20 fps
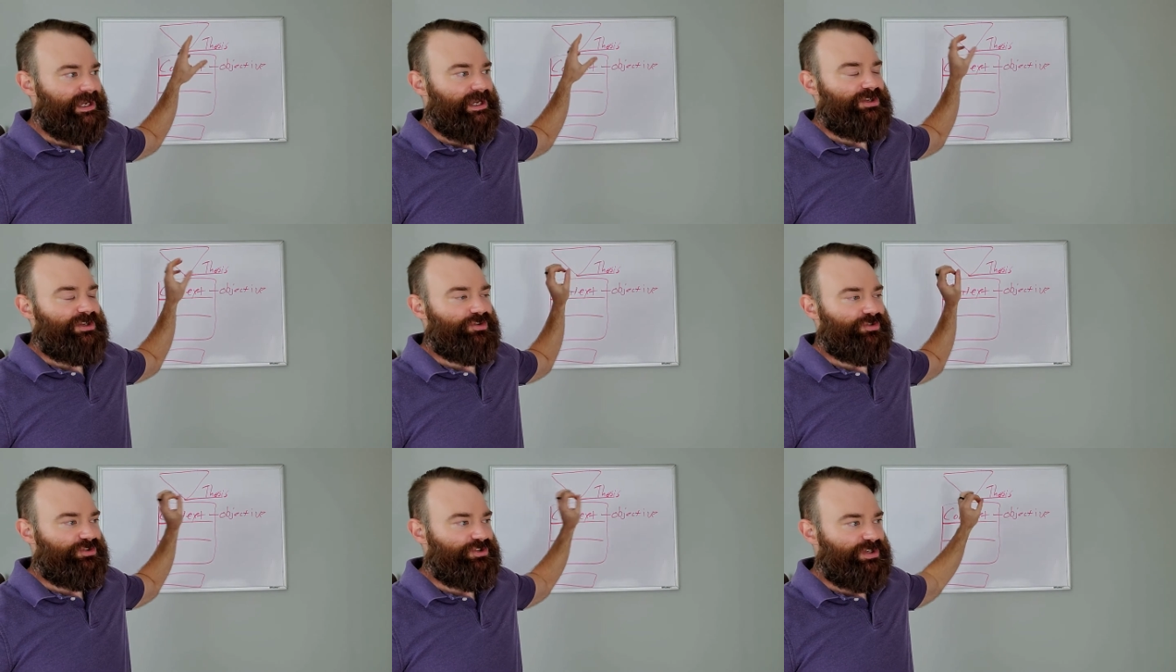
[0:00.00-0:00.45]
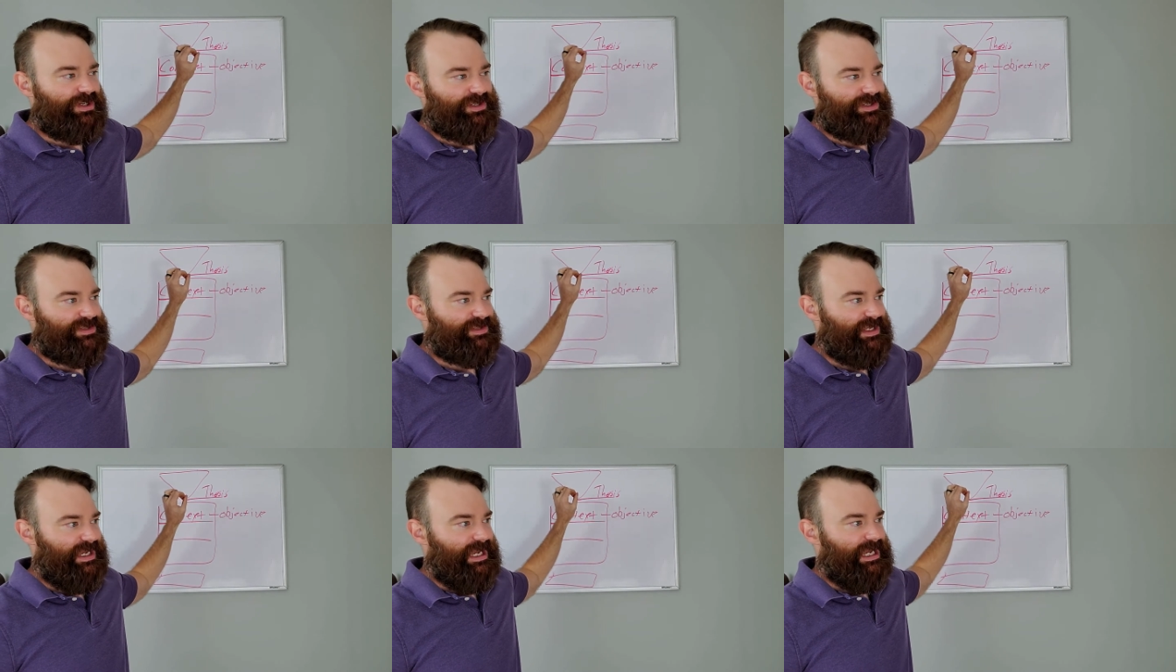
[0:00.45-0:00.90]
You're
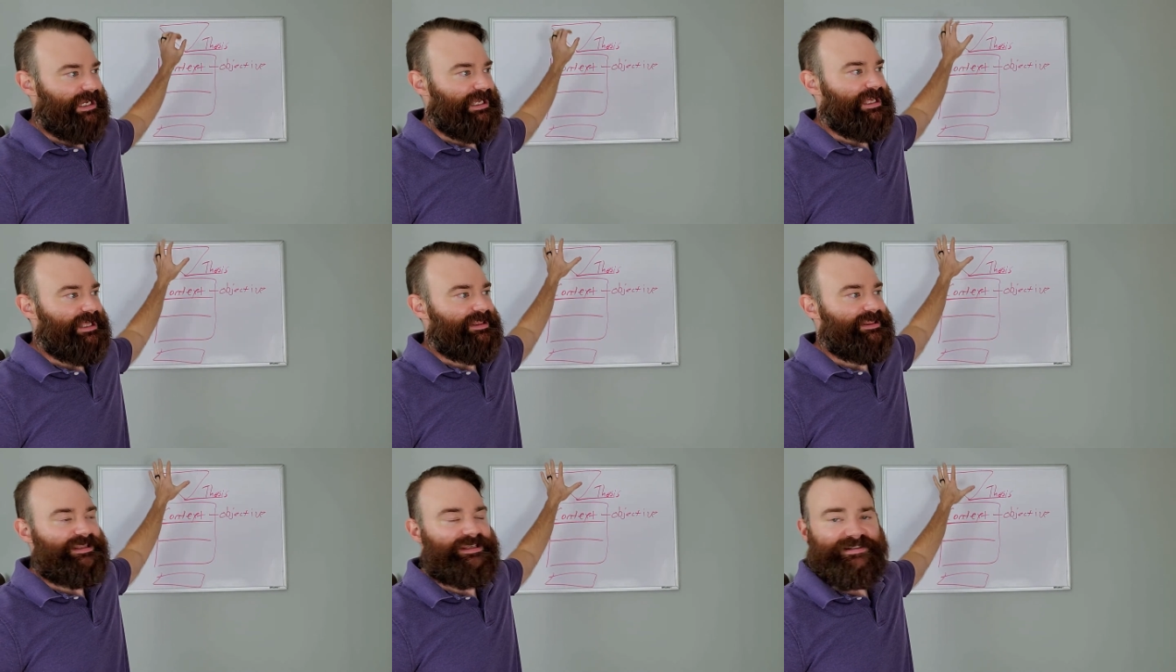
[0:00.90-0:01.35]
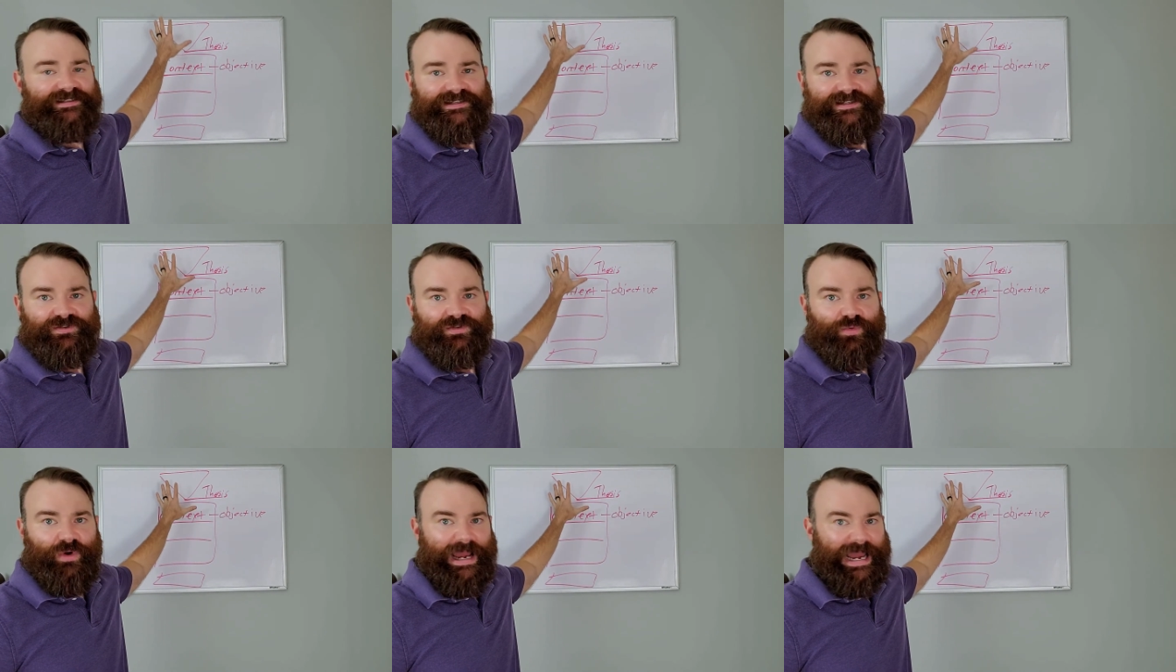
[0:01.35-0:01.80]
just saying, this
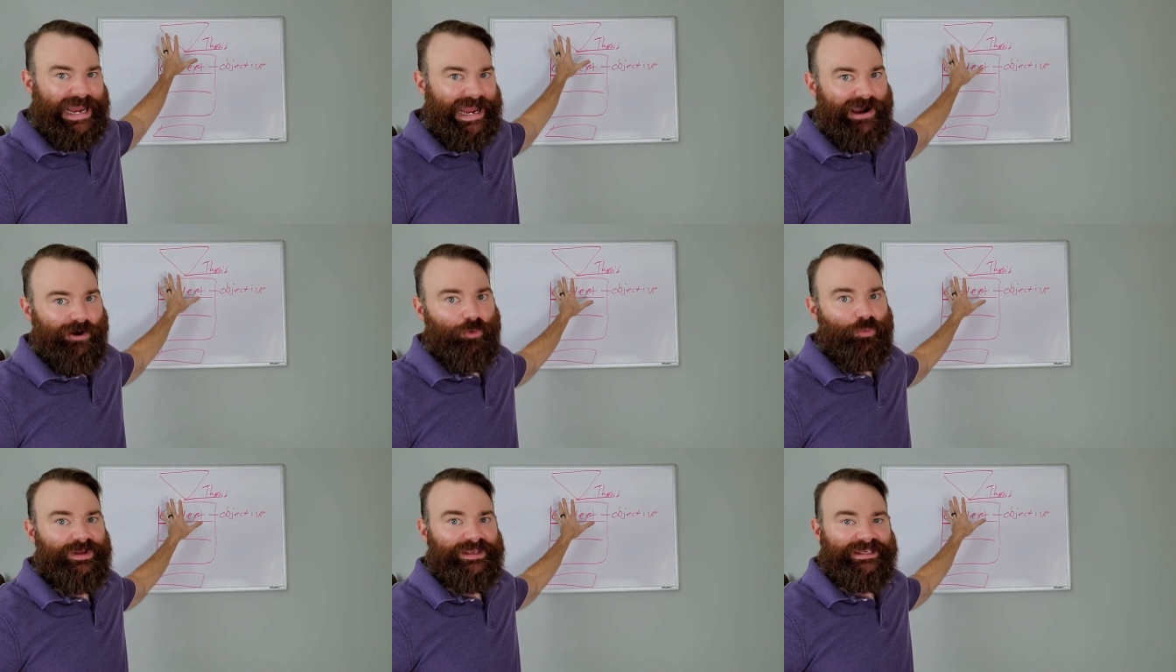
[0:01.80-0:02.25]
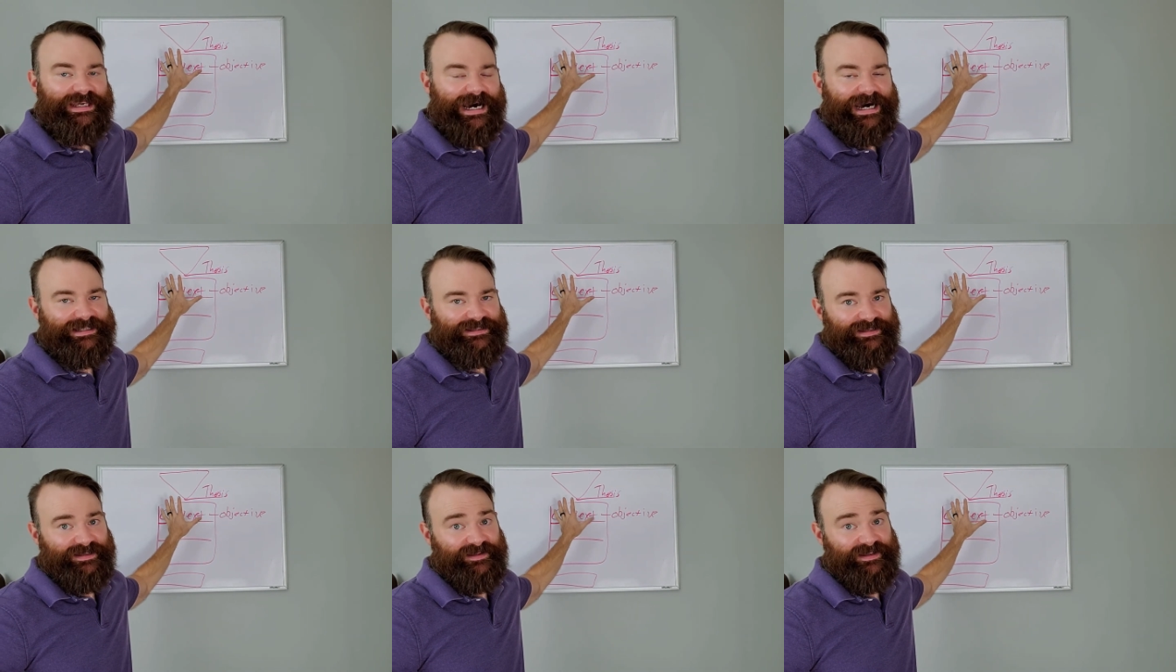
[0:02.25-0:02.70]
is how we
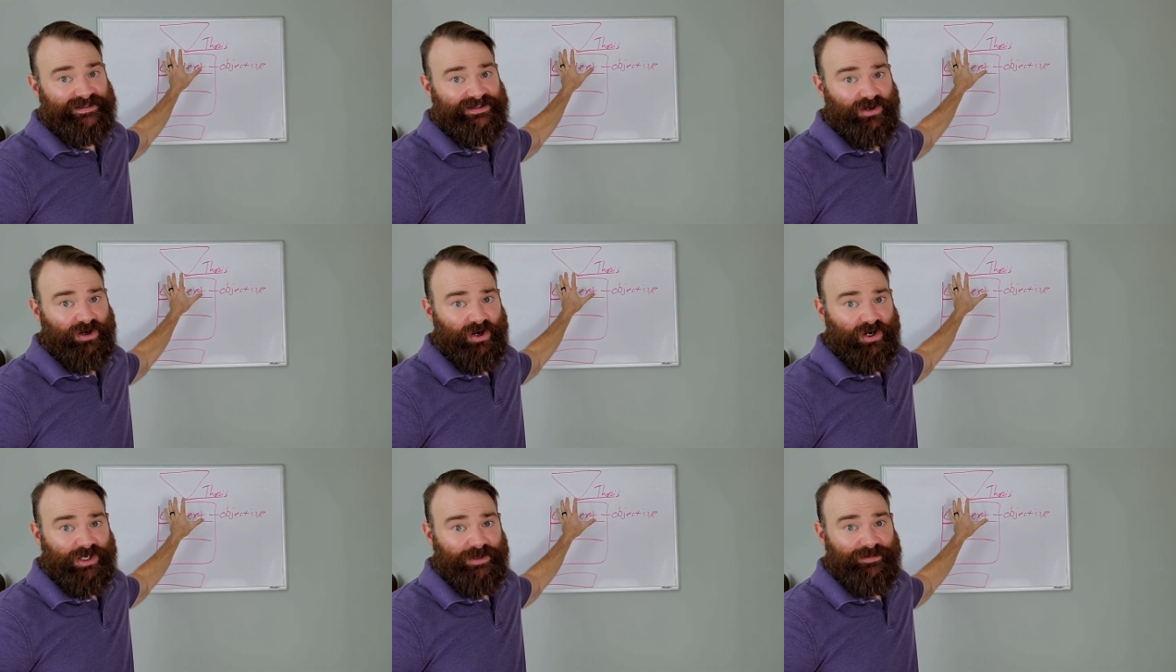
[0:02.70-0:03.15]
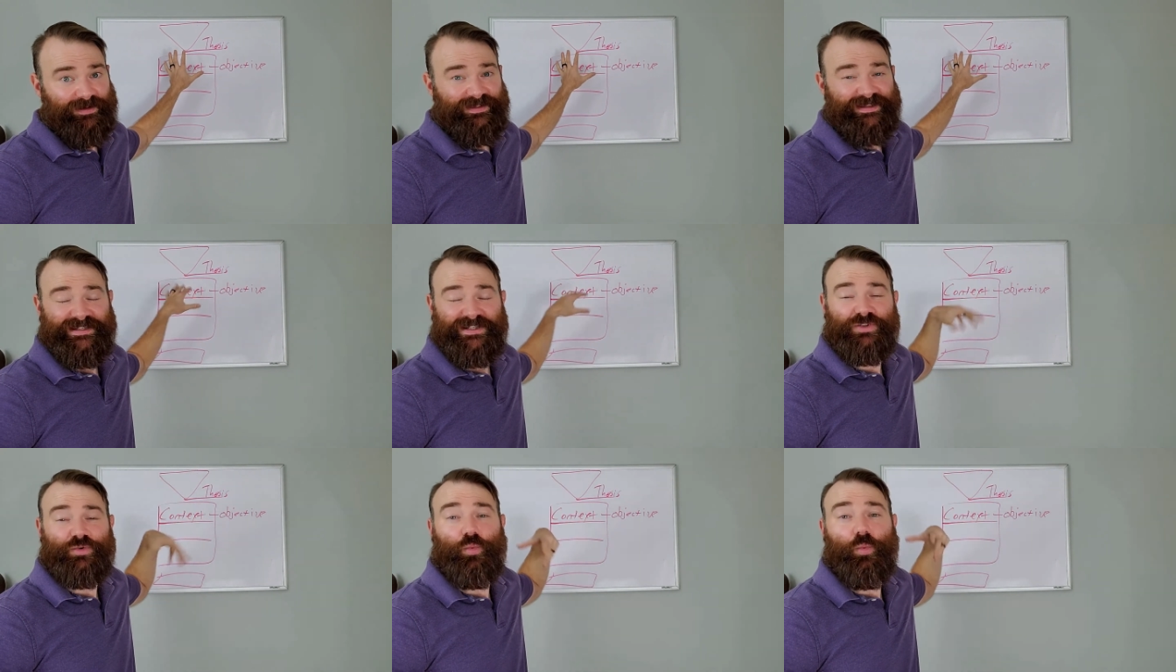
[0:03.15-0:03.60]
got to this argument.
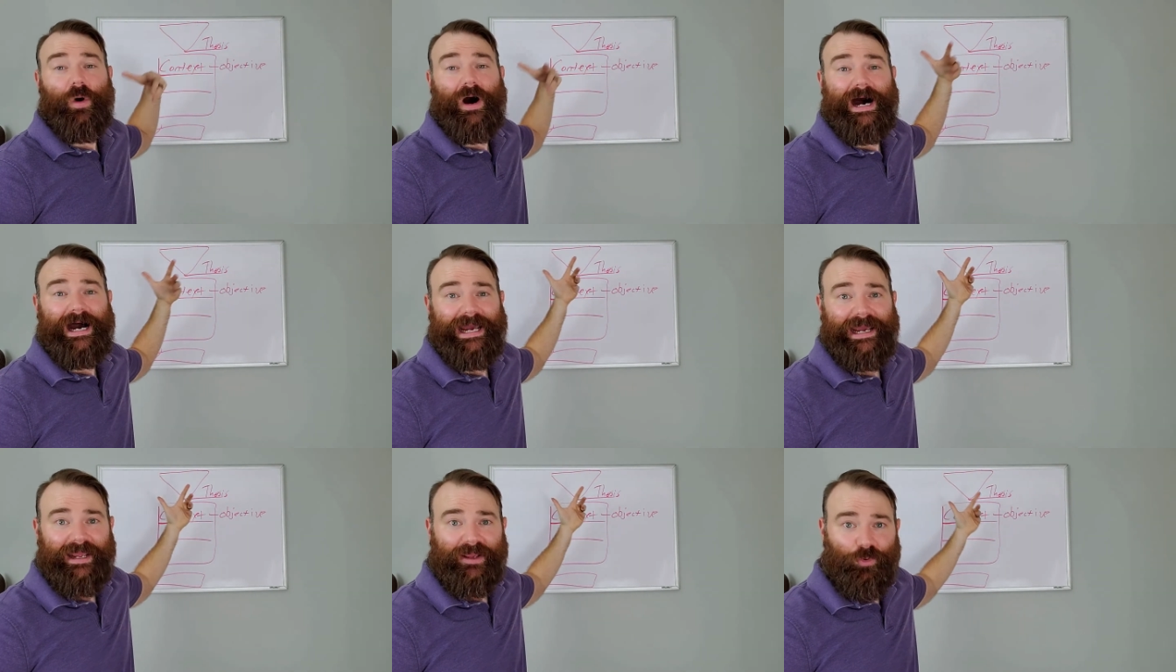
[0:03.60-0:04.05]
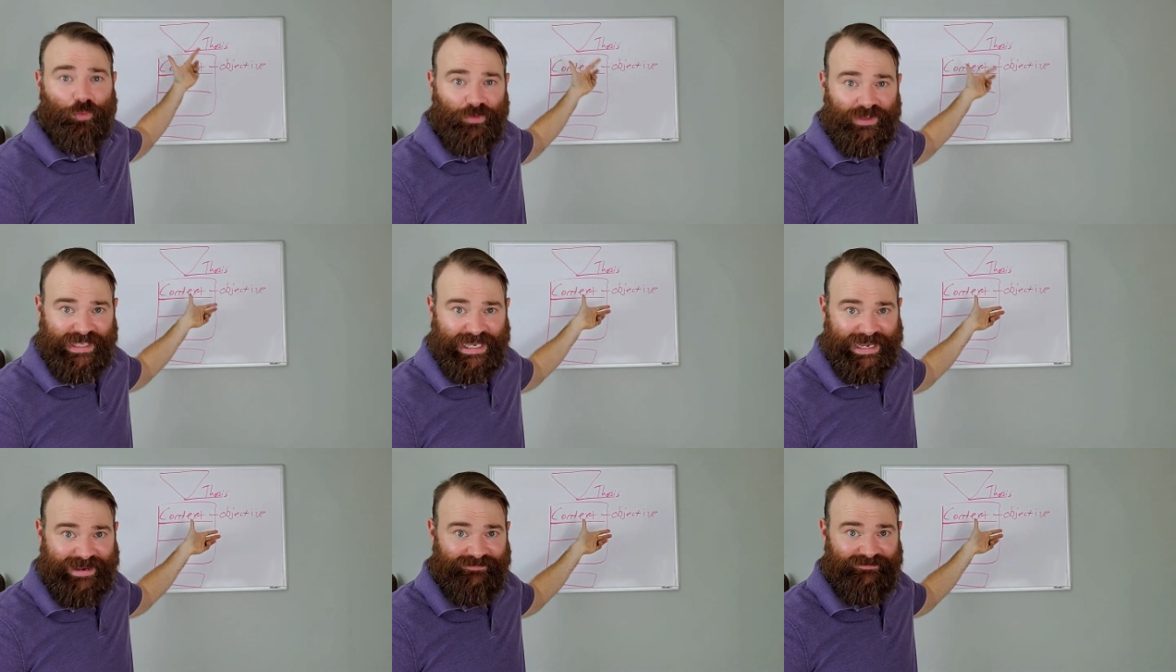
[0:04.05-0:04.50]
This is why we
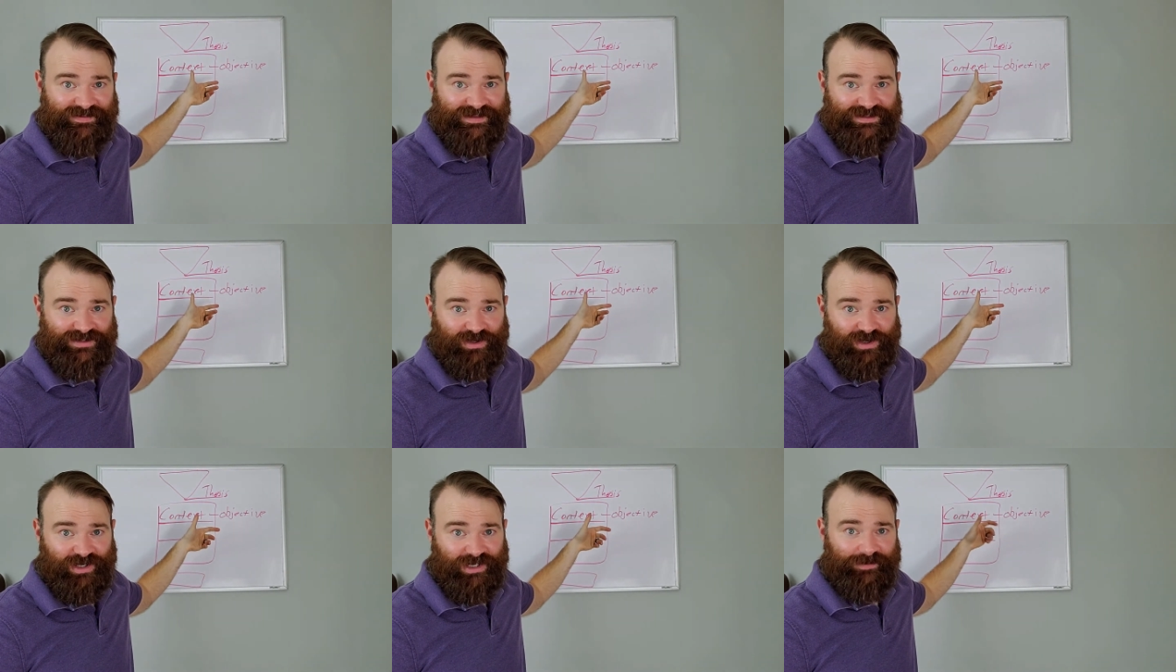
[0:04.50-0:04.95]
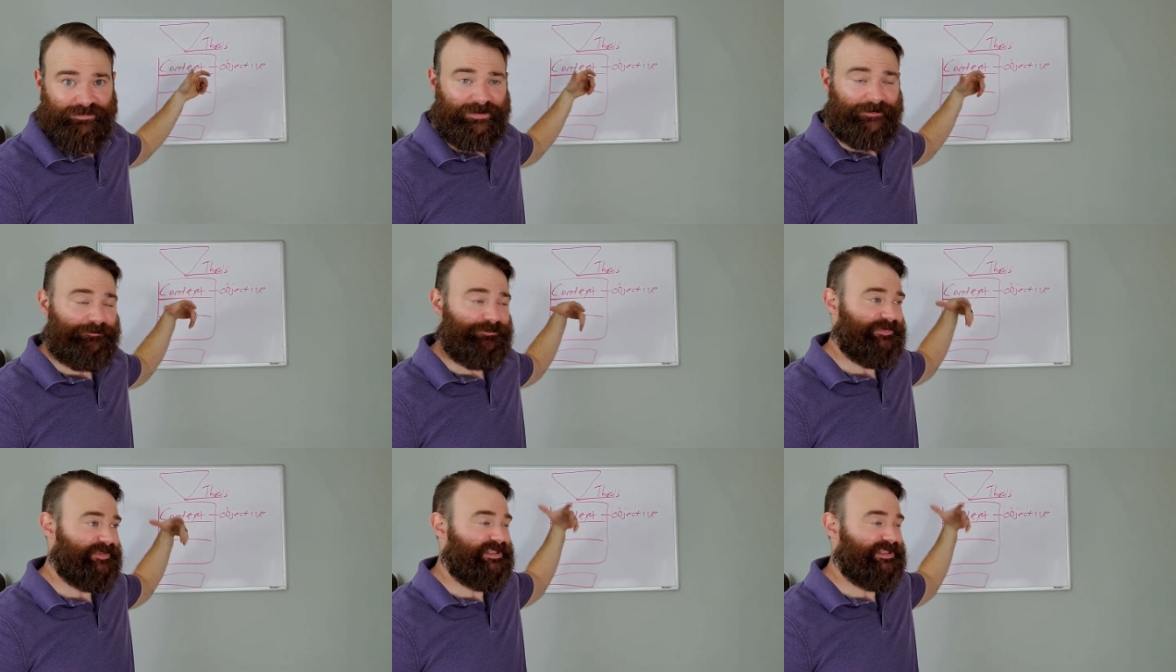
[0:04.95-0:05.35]
have this argument.